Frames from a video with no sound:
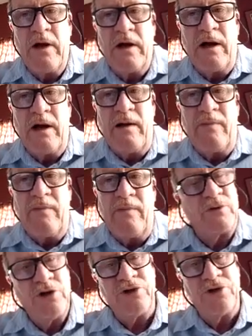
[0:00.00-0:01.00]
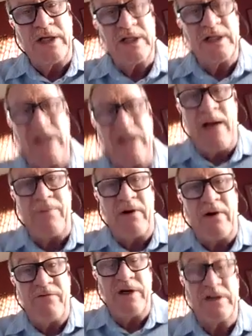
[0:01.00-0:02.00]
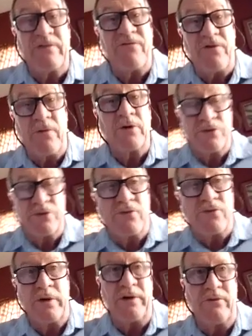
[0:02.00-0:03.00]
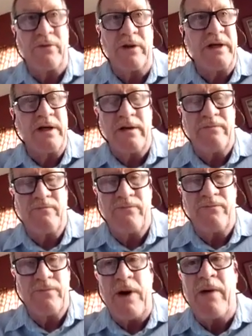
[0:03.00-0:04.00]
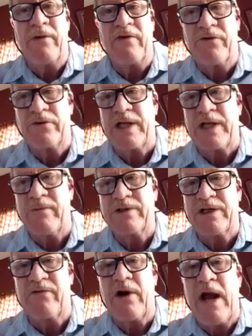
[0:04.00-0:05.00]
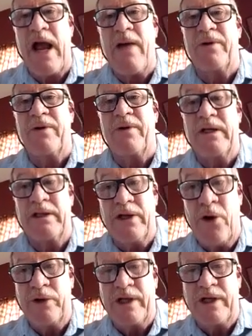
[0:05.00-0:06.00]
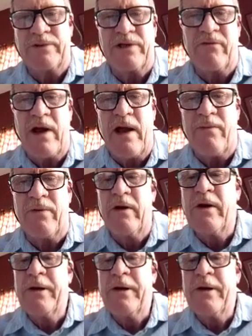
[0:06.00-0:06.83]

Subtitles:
There were two things that happened on Phineas and Ferb, which were really, really probably the first time it's ever happened to me and the only time it's ever happened.